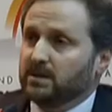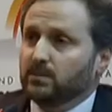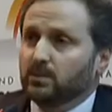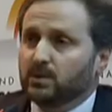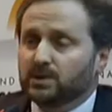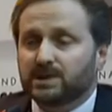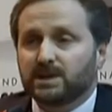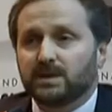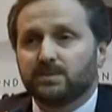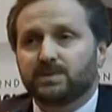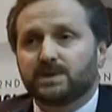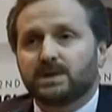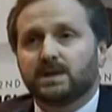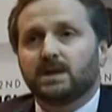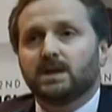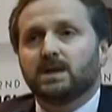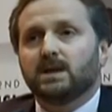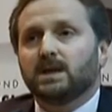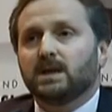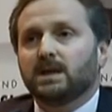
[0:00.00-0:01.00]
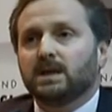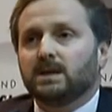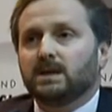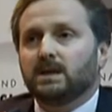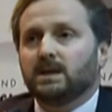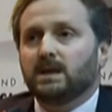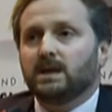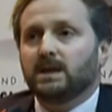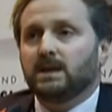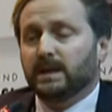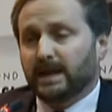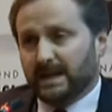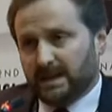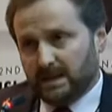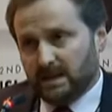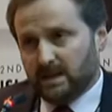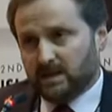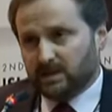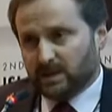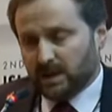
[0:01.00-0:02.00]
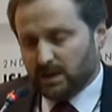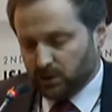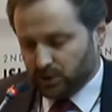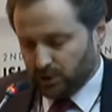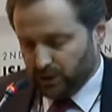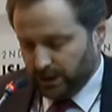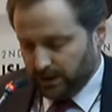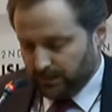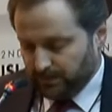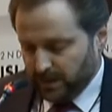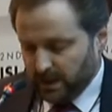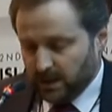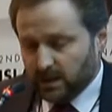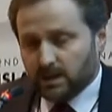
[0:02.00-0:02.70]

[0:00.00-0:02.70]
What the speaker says: Muslims in the 19th century.